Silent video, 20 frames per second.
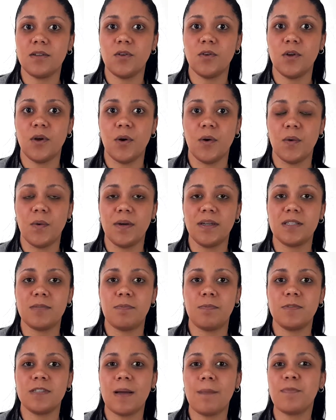it's
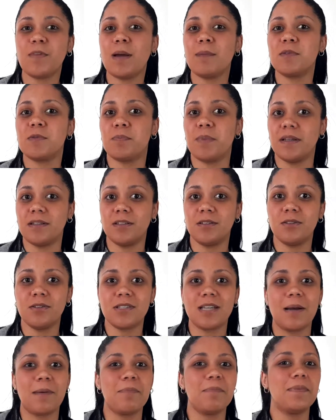sometimes better to
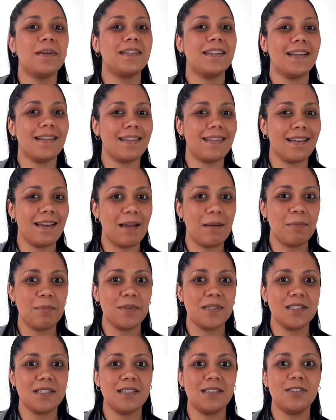submit at the
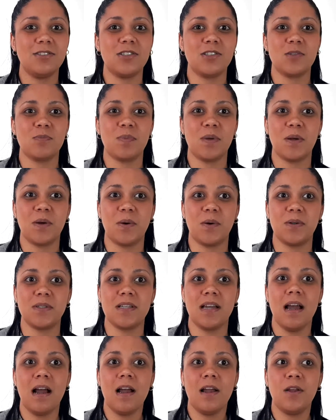embassy just because